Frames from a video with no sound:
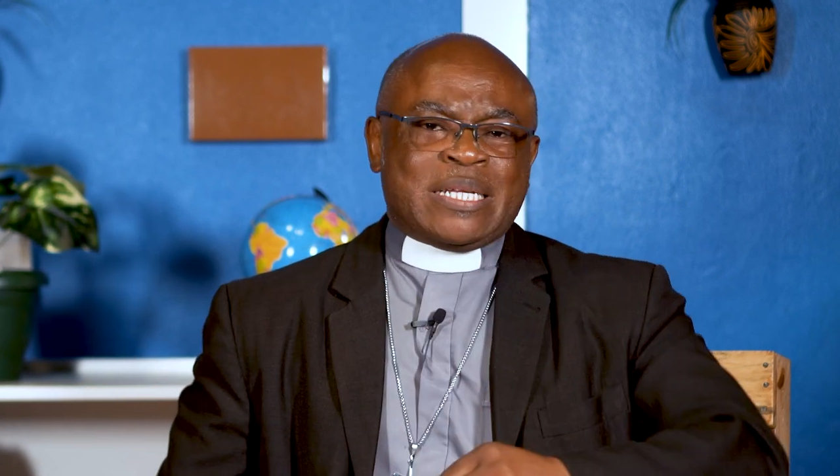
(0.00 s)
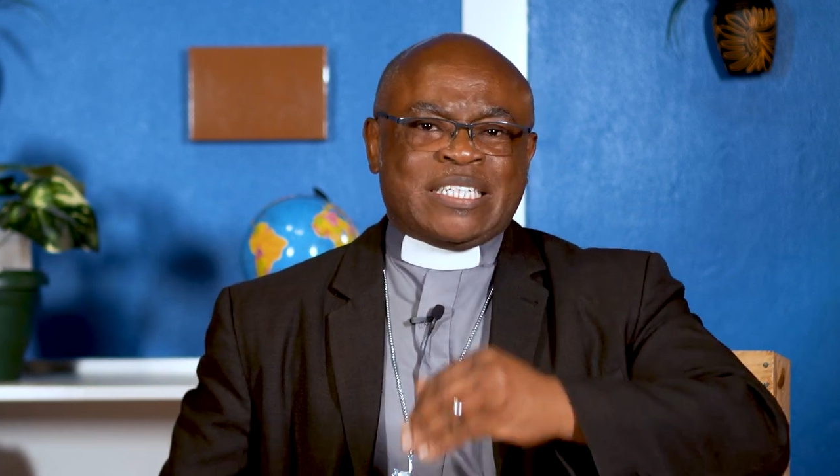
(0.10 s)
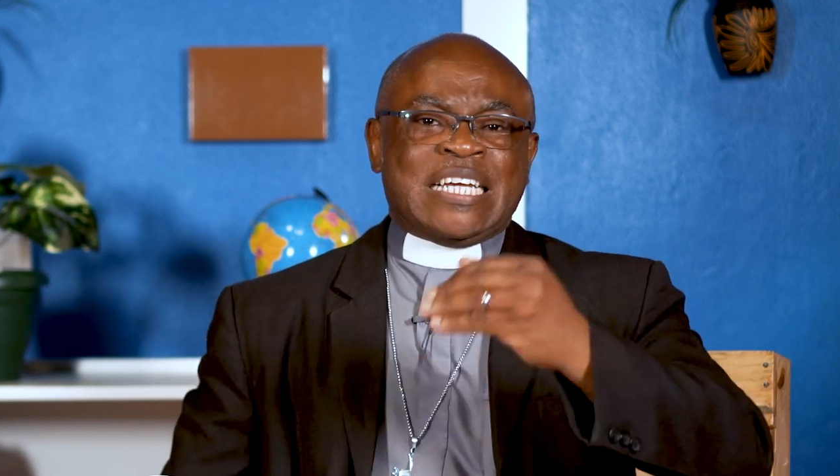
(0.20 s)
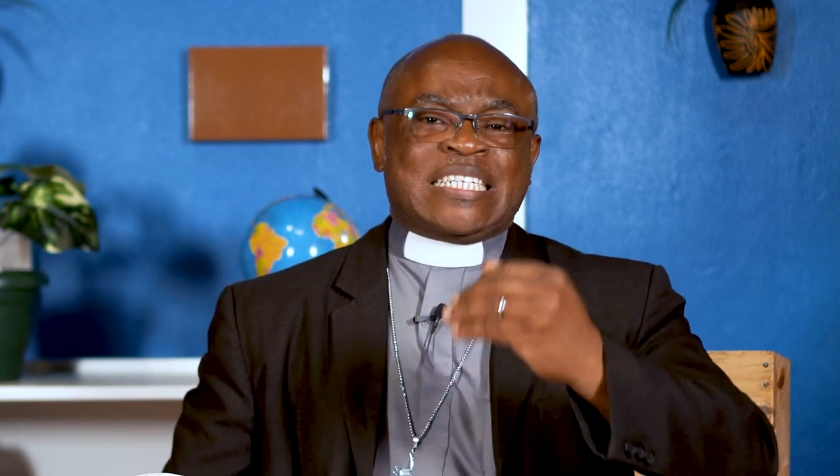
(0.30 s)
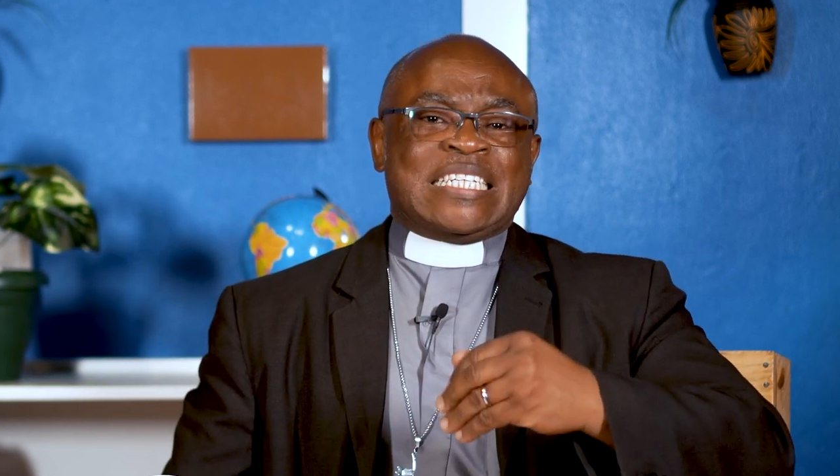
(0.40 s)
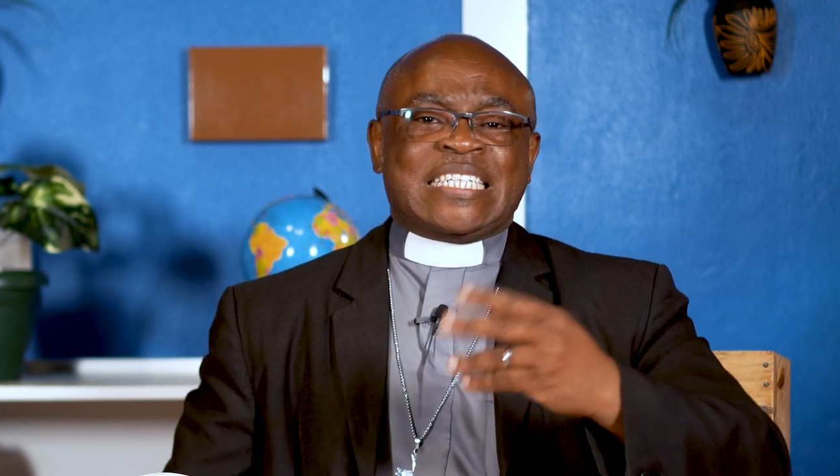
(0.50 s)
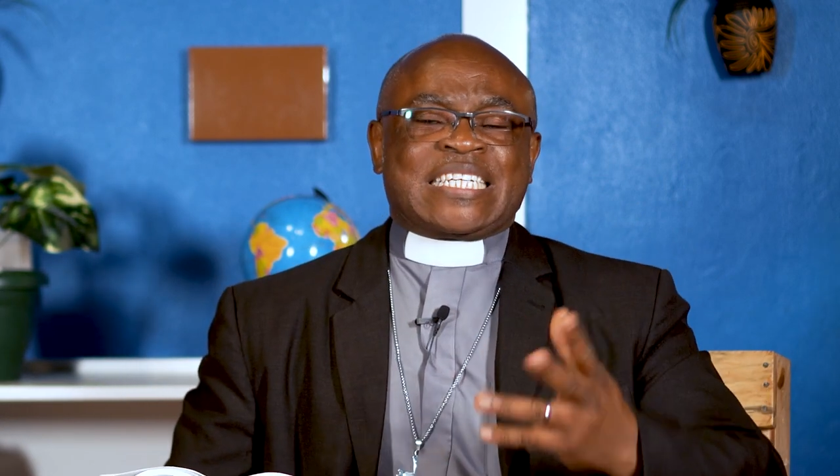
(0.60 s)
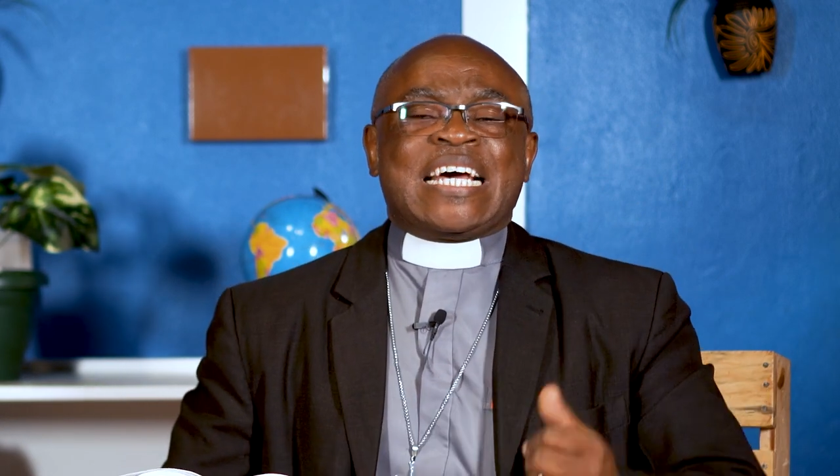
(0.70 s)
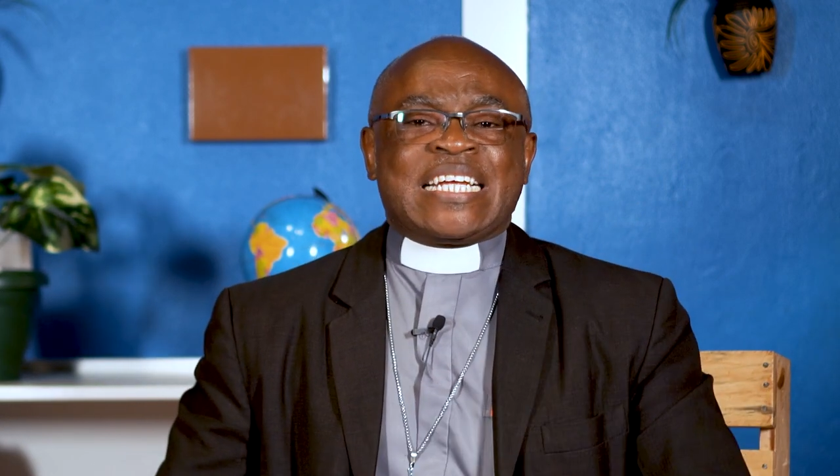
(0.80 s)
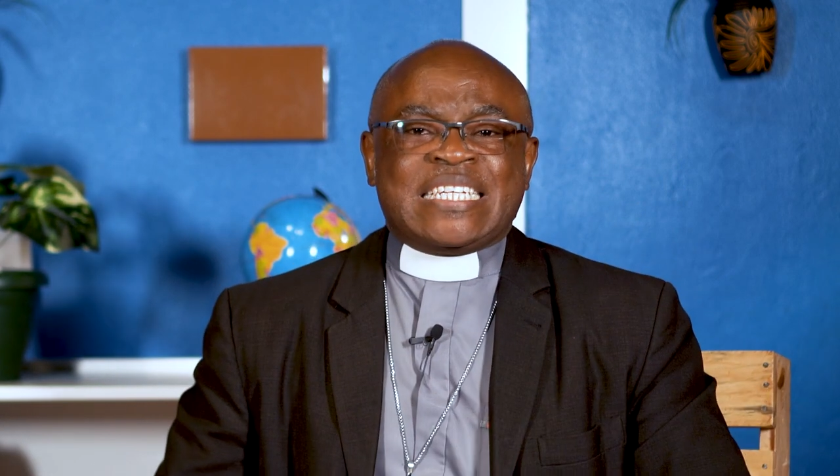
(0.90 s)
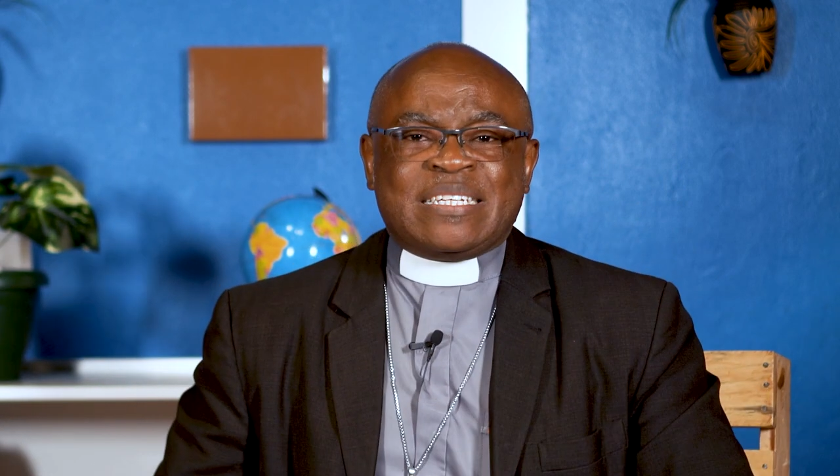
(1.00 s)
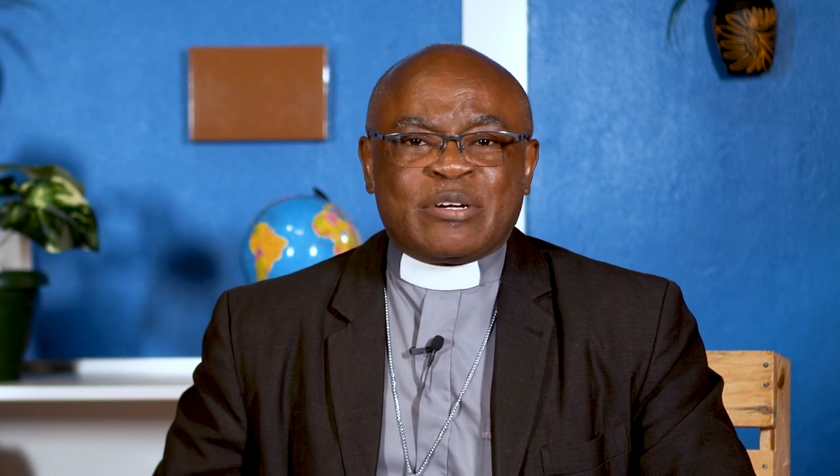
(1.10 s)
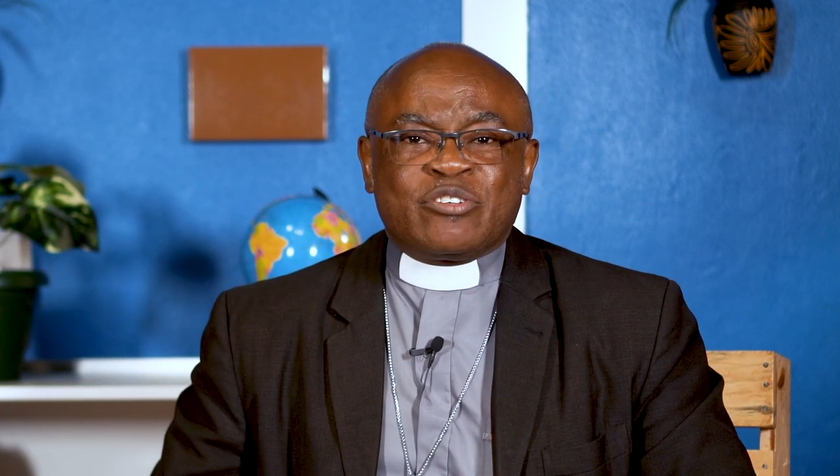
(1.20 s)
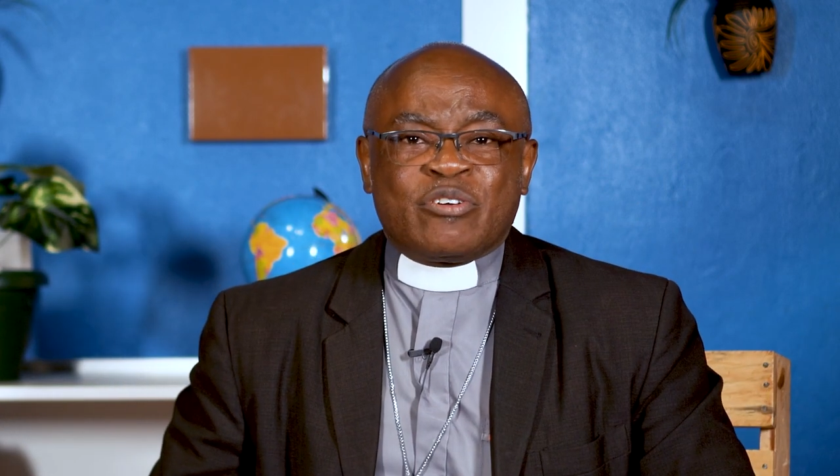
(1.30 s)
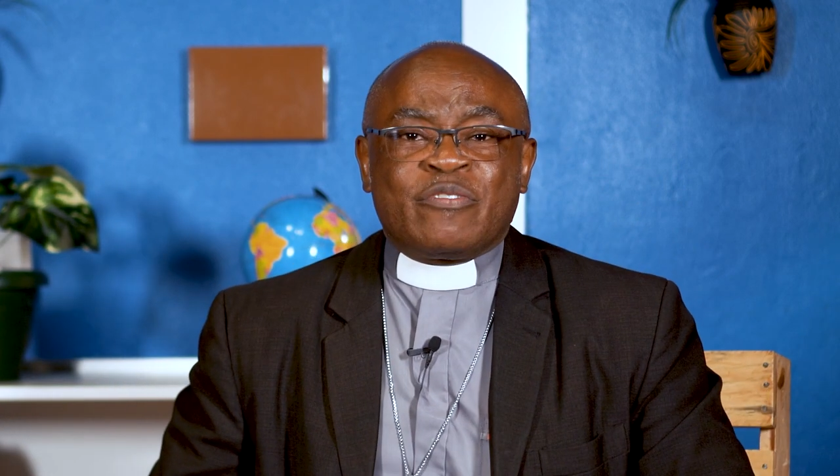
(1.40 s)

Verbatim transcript: is getting discouraged because of